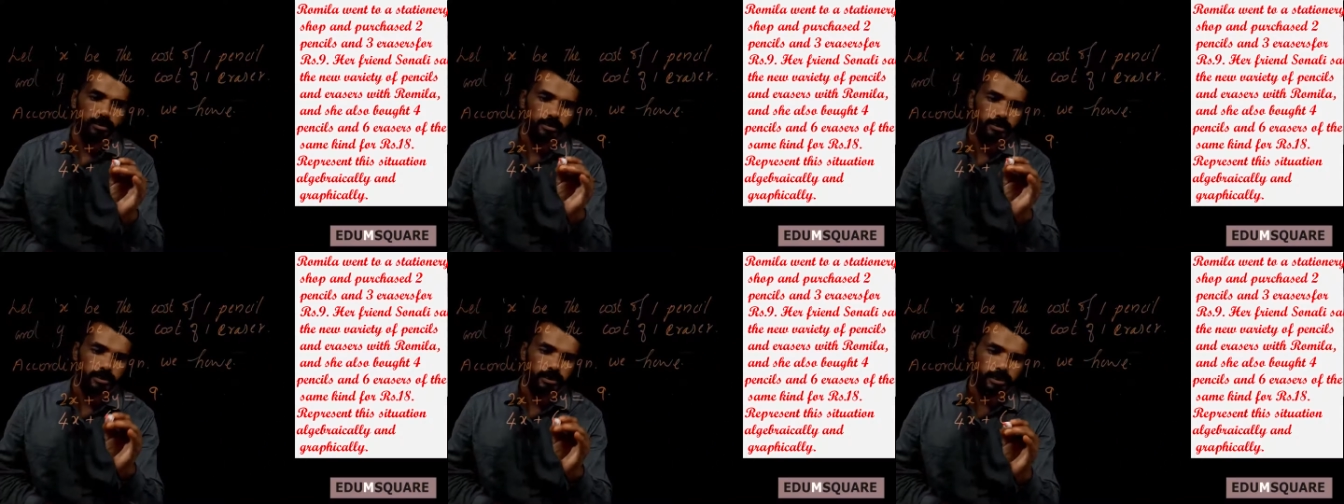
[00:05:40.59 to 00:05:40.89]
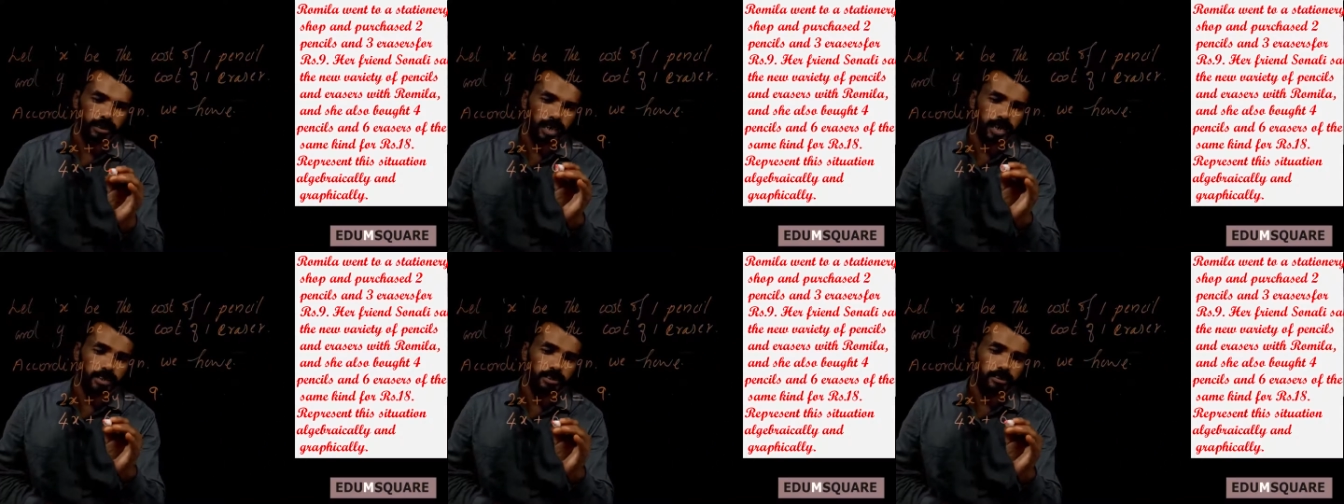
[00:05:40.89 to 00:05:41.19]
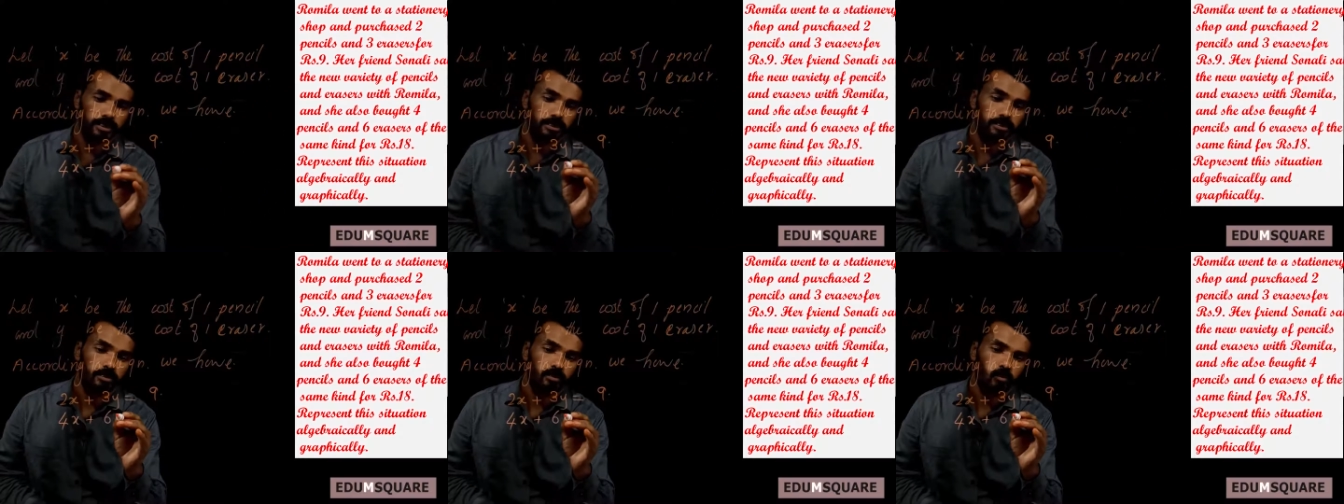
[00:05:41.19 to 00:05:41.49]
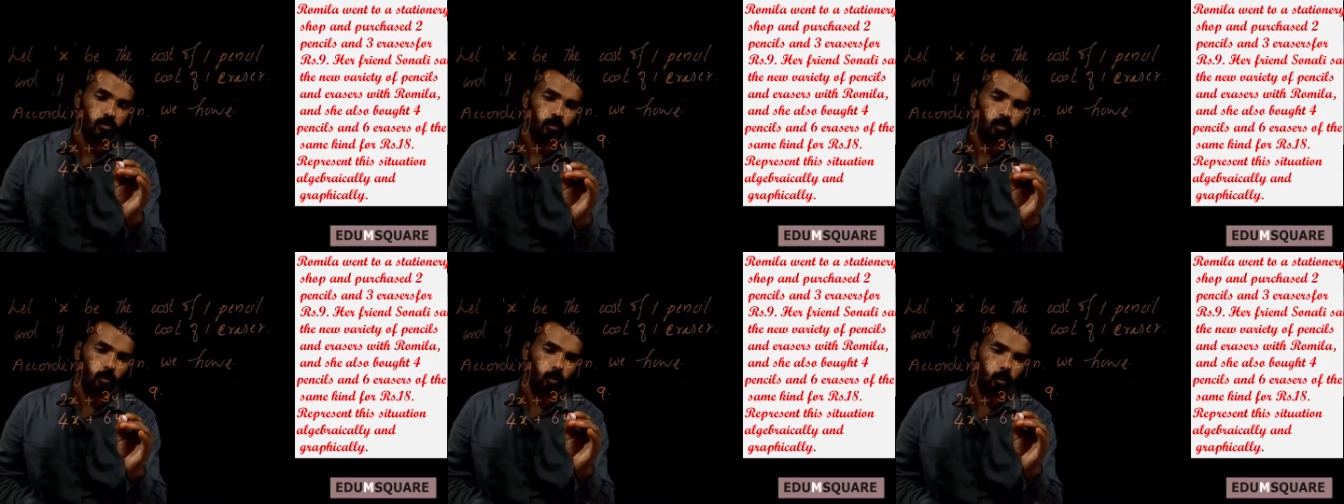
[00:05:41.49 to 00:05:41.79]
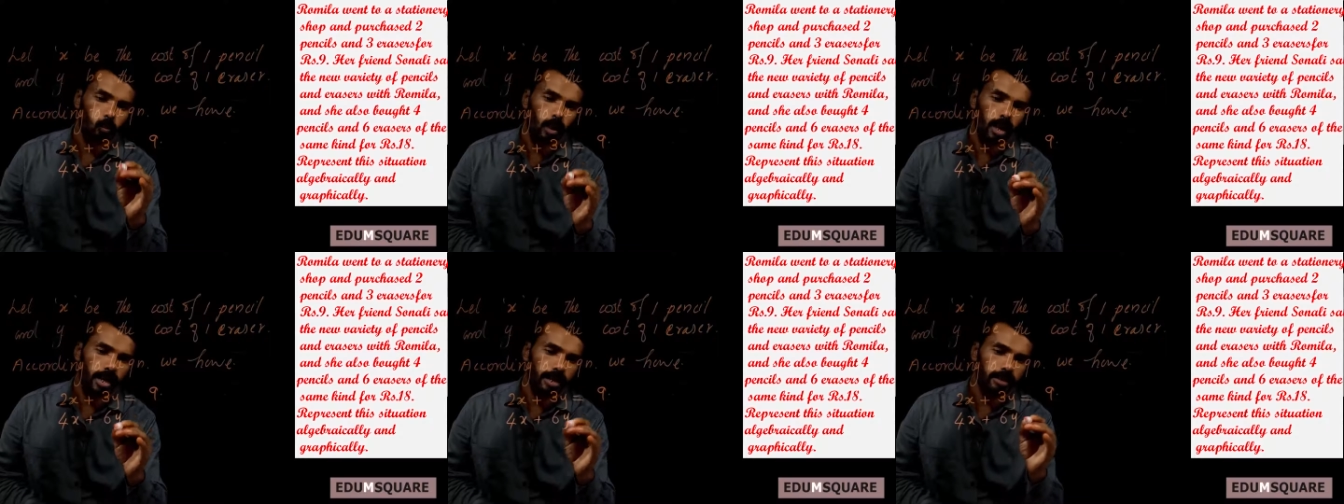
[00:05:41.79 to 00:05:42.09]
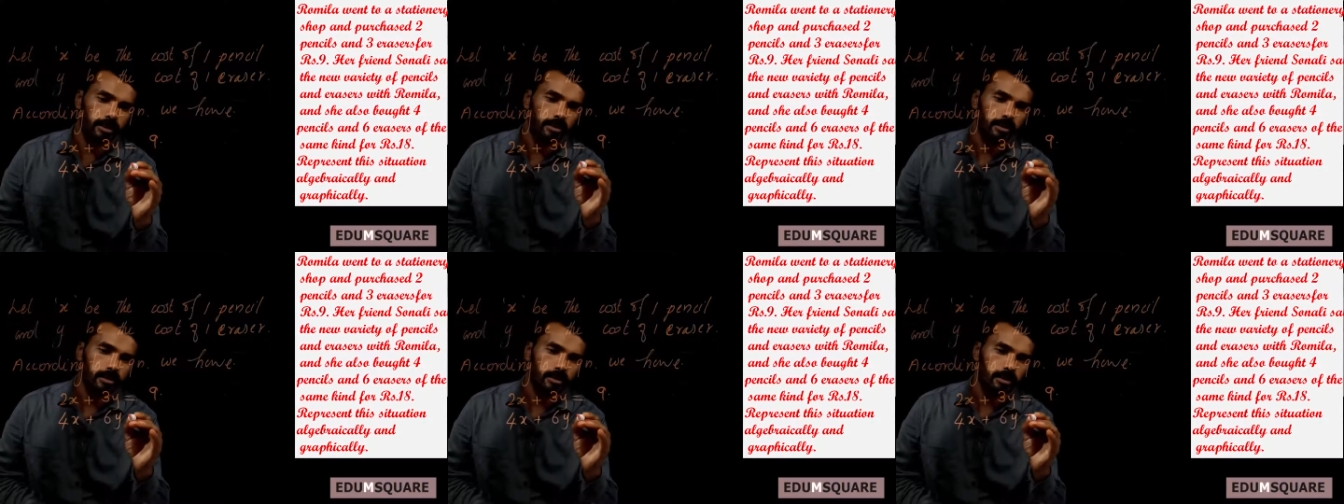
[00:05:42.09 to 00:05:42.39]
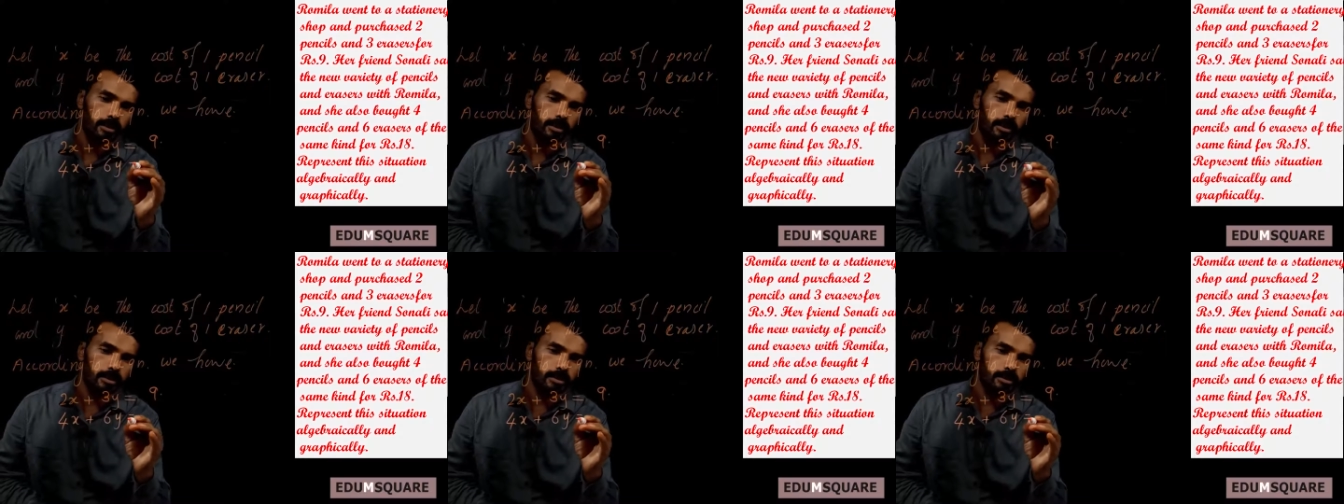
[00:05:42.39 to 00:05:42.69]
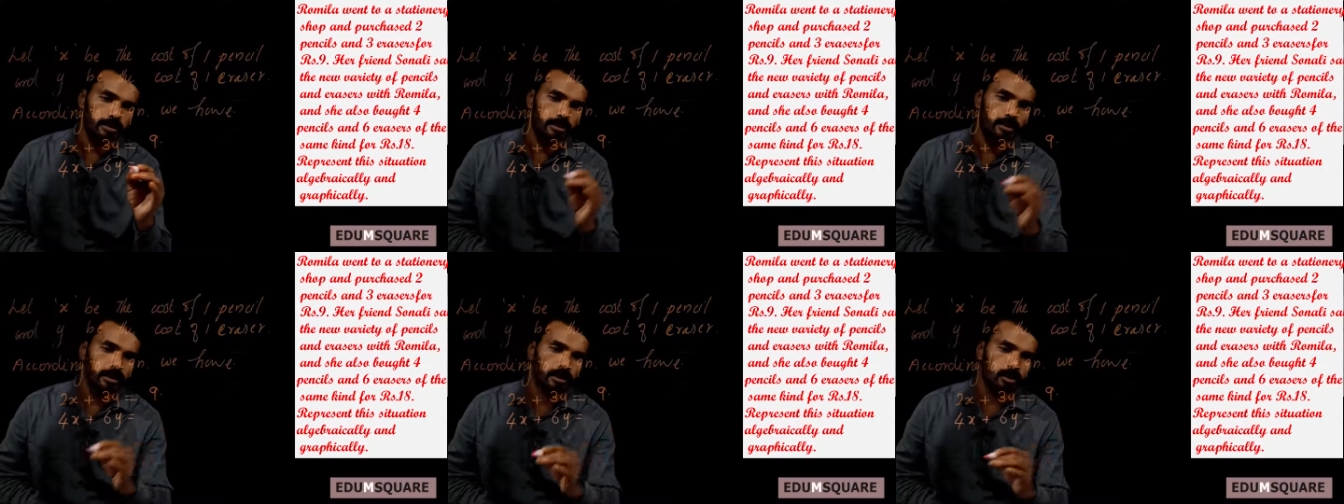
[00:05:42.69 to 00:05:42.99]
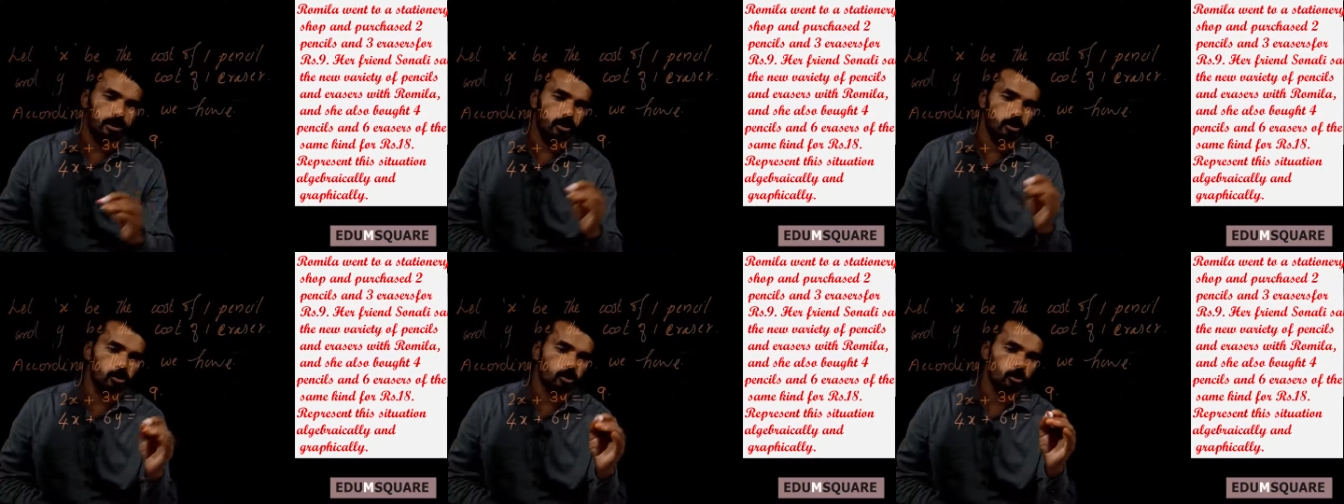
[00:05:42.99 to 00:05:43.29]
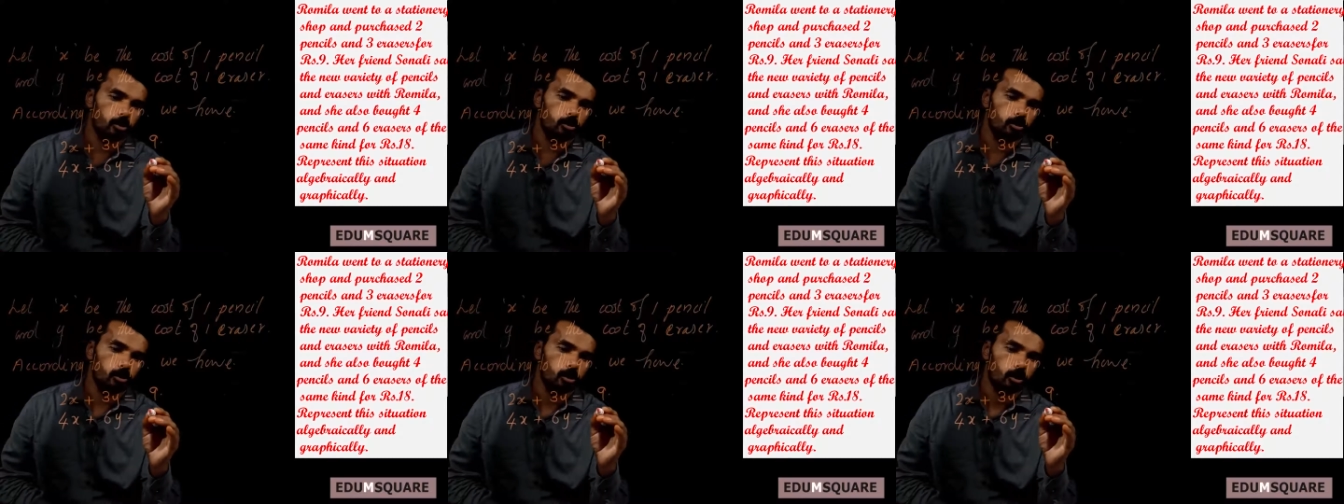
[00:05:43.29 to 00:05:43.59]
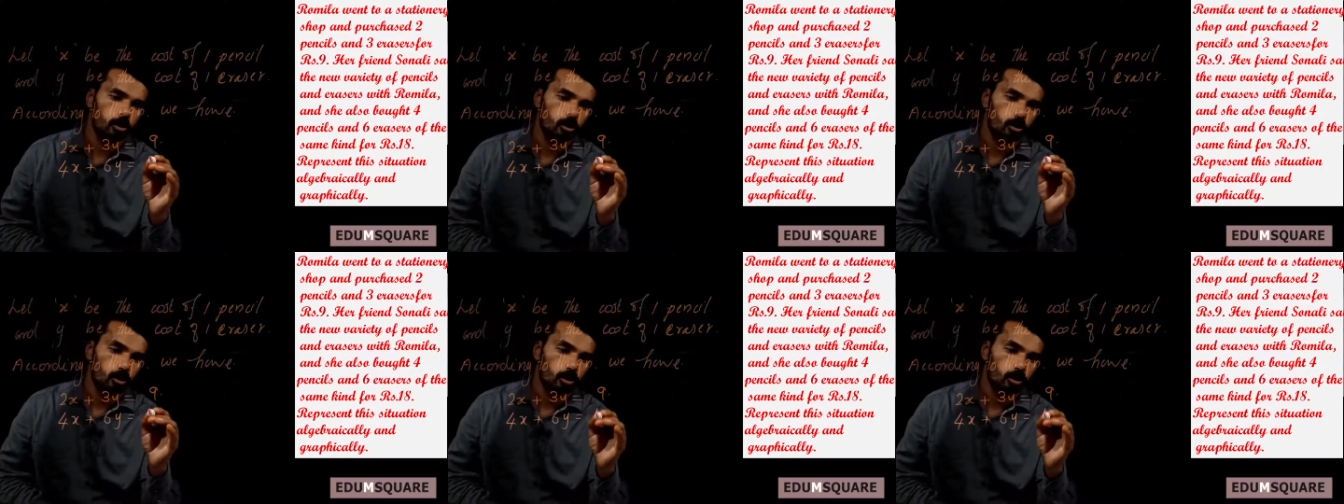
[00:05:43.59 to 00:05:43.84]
6y is equal to